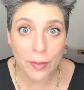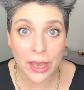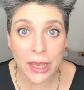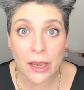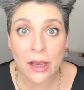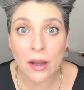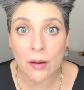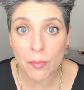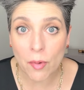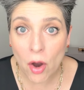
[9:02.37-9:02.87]

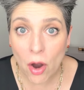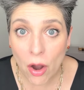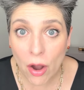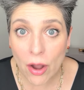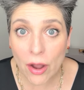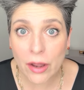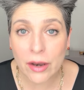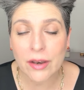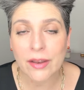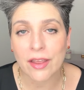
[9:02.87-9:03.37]
makeup
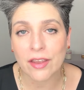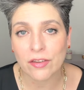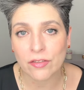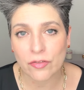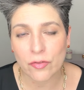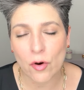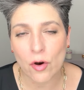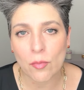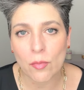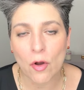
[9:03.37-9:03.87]
on, that's
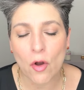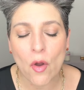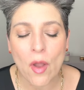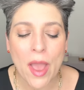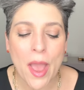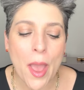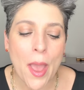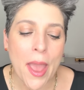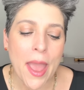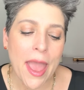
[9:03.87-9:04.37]
formal.
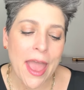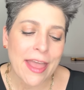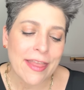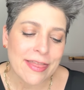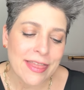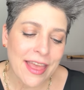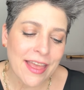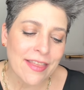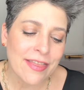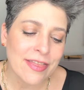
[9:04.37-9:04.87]

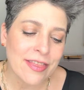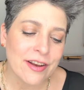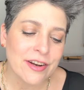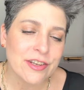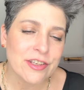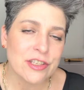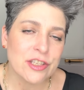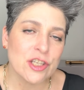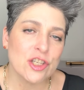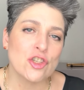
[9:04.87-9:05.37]
And then
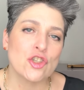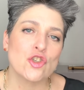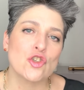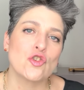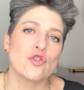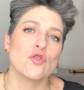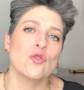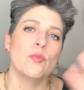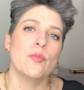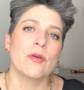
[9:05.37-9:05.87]
there's the
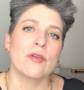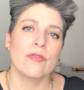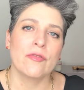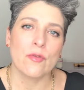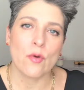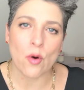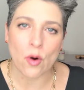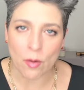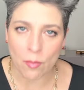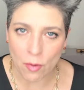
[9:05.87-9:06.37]
super
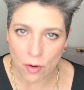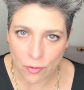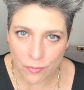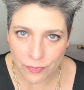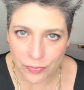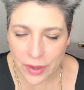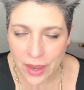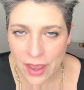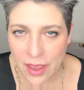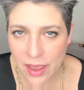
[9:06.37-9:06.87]
formal.
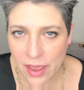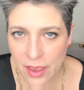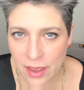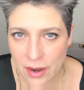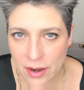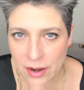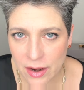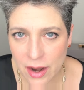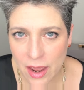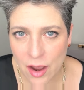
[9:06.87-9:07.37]

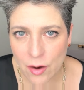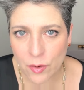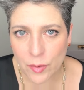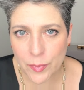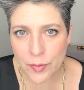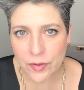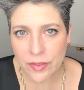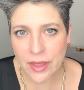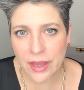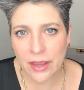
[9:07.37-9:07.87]
And I would
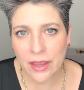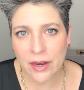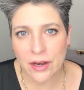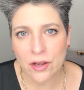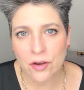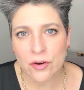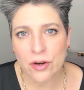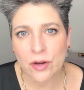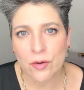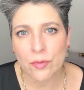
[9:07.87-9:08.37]
put that
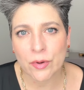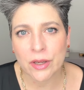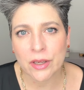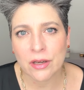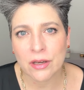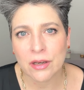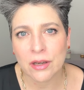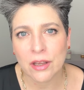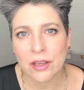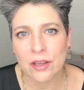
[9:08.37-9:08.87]
category
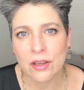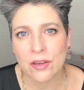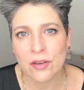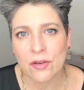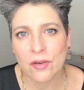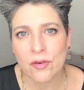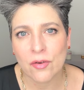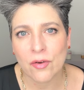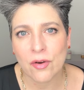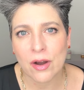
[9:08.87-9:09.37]
when
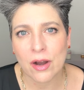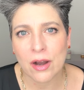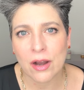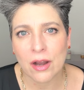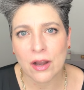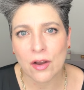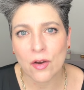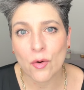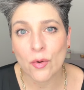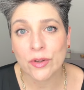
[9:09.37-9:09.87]
you
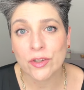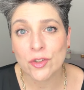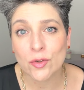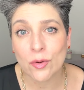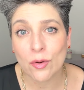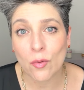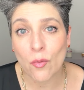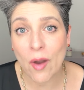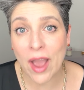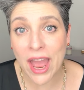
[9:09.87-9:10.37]
are going to
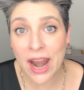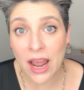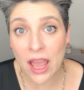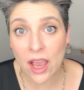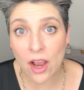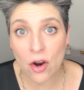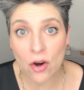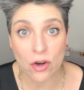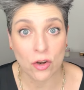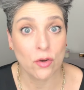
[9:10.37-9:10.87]
a
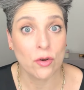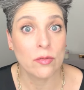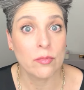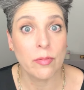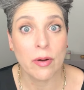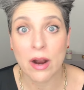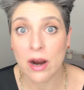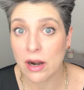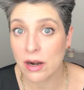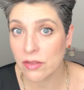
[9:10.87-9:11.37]
wedding or you're
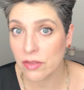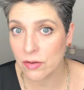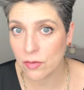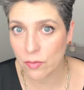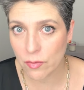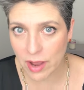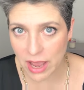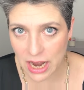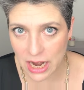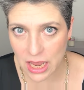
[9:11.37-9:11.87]
part of the
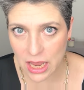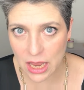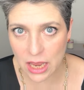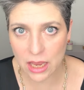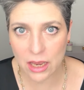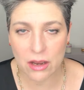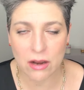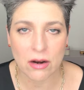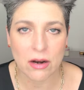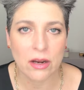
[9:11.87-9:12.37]

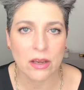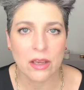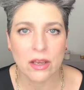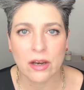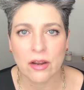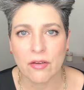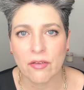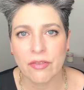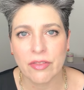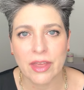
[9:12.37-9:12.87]
wedding or, you
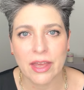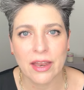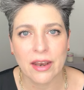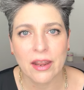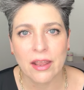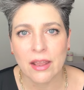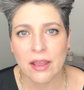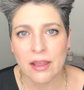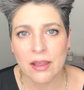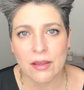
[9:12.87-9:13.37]
know, that
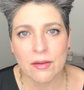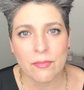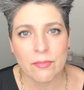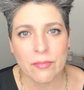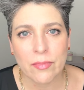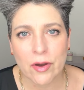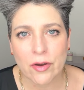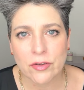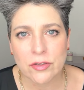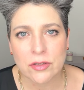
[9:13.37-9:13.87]

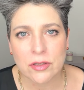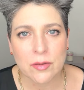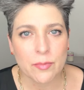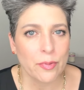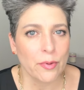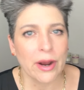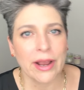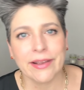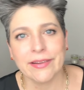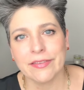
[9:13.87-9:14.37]
most of the
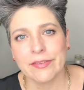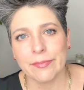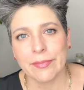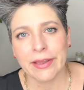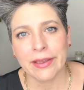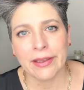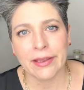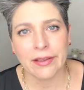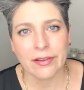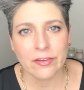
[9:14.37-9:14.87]

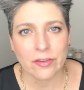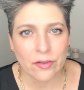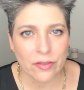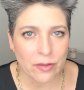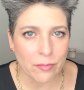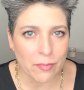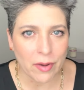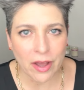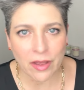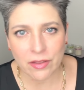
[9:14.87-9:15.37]
bridesmaids or
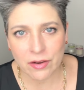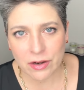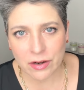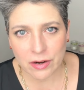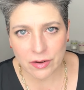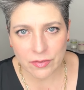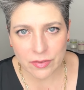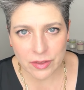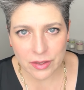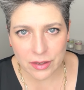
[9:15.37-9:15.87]
the mother
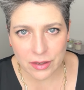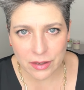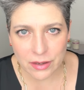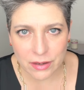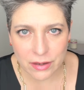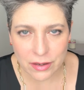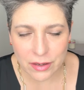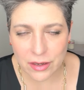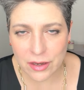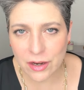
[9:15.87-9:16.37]
of the,
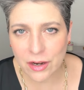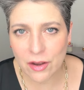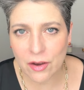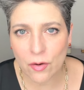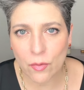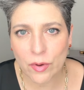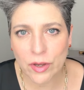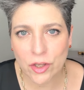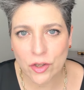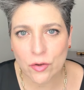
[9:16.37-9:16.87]
you
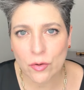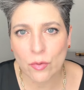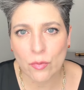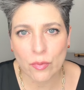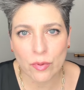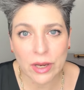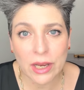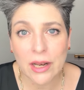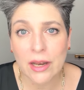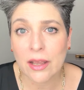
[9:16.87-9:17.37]
know, when you
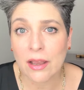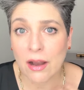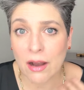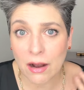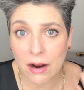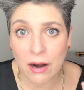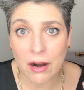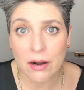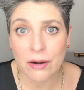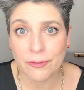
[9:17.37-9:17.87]
really
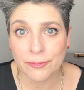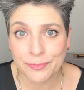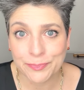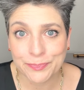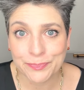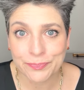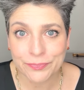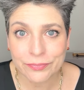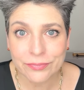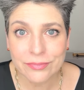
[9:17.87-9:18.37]
are
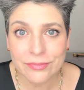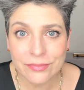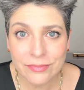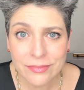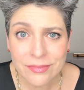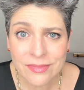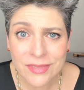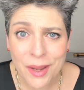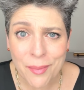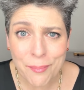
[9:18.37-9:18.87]

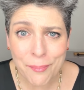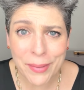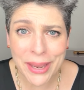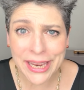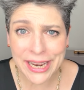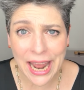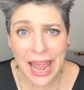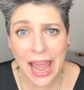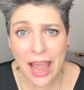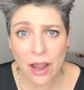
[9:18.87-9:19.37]

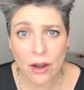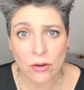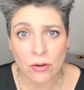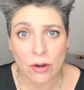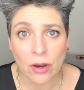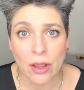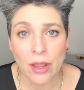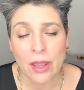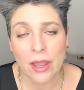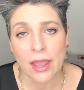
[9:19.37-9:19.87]
made
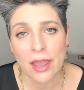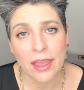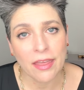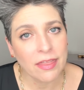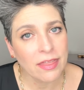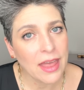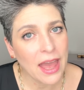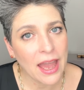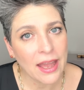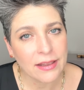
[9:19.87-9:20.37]
out.
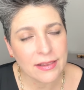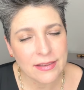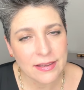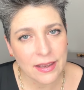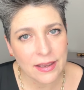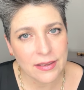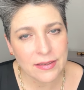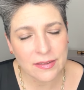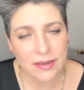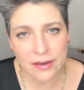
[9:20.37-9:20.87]
And that
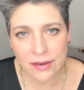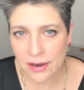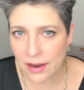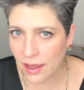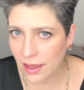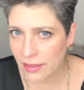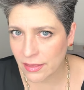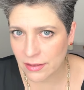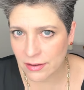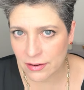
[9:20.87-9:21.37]
takes
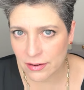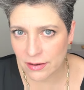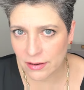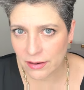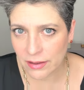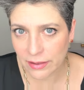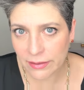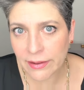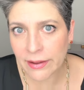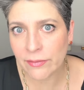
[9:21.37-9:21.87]
another
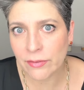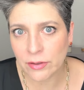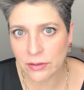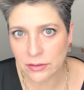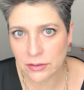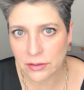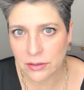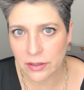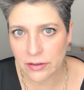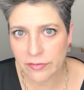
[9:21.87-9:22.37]

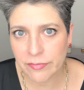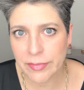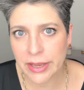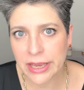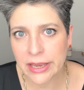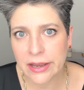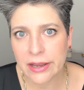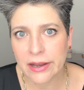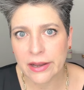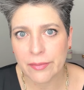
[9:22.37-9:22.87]
level of
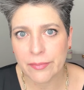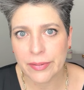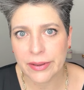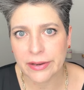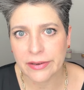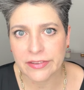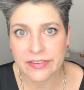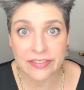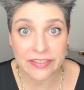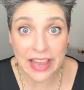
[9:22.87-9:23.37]
makeup
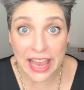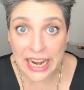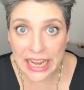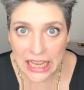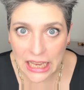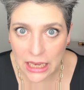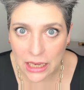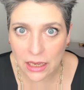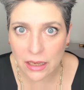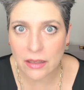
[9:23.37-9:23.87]
and
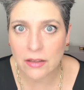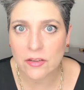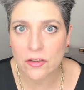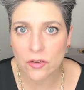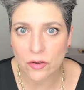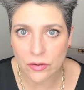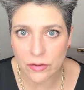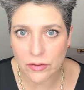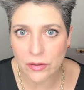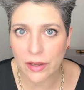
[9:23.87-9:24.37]
setting
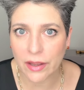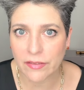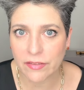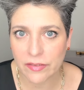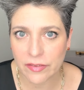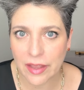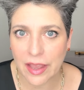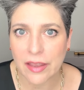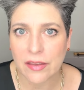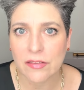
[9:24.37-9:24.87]
so it
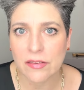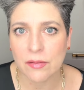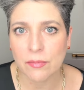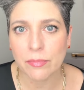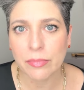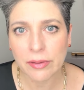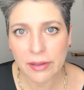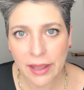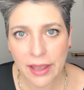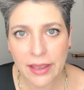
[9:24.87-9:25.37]
stays in
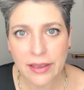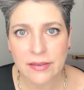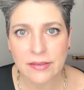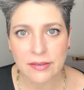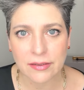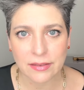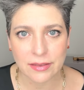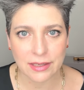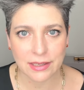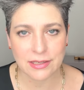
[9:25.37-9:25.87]
place
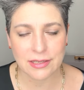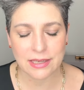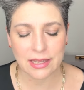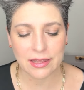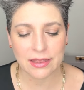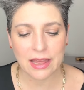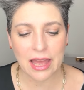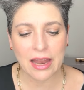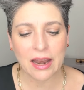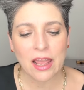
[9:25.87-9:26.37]
and things
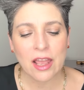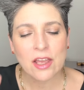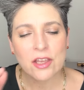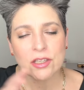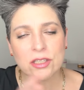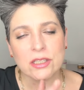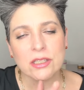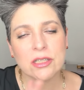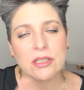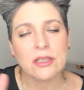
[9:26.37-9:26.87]
like that.
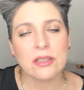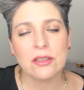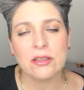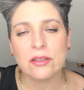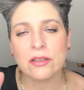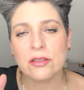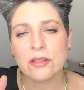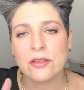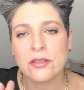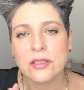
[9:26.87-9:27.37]
So that
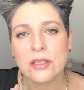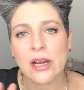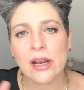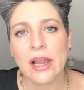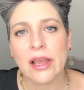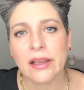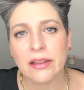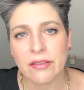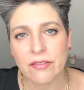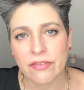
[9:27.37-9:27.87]
those are
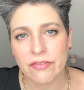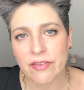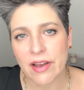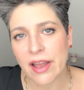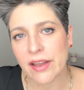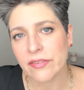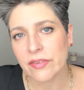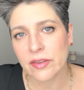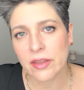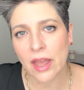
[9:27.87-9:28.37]
like the
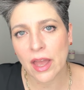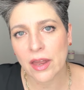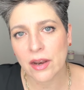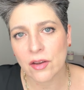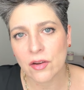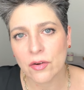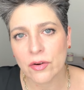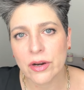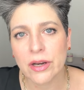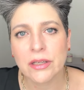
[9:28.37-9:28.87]
five
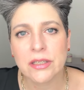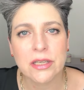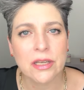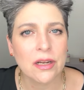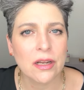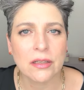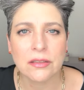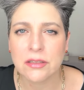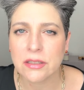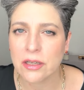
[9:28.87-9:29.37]
categories and
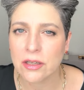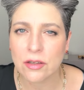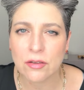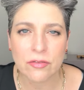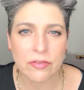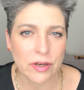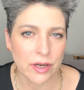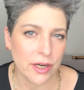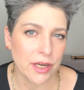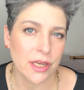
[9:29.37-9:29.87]
I'll tell you
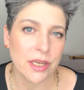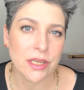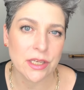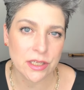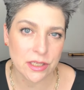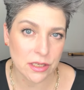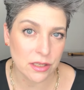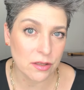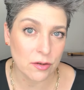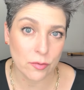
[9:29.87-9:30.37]
very
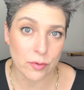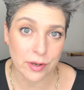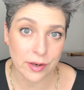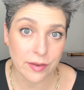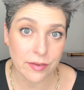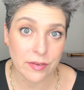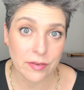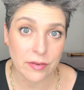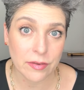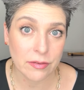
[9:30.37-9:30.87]
easy the
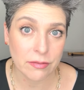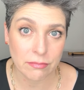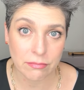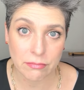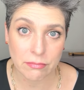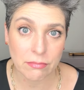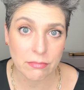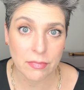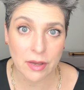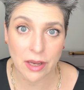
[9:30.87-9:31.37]
ones
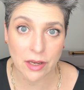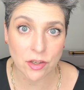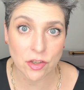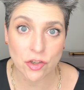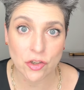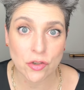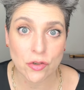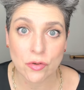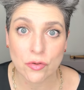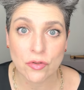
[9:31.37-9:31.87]
I
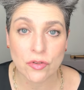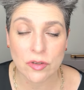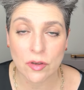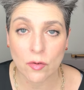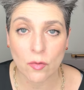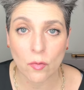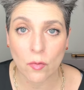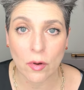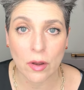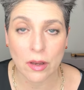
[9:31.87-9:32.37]
choose
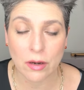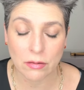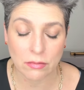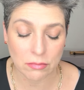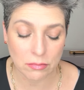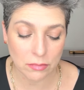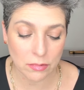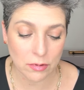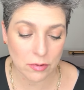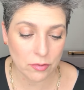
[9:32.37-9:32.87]
and,
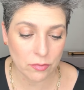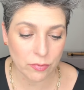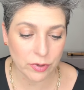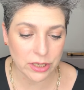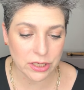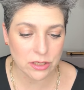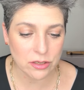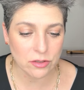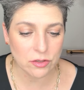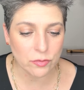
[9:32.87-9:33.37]
and the
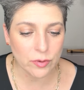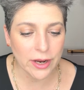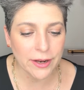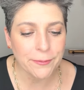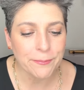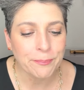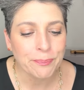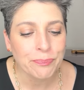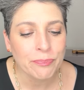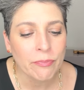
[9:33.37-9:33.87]
reasons,
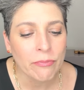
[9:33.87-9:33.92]
right?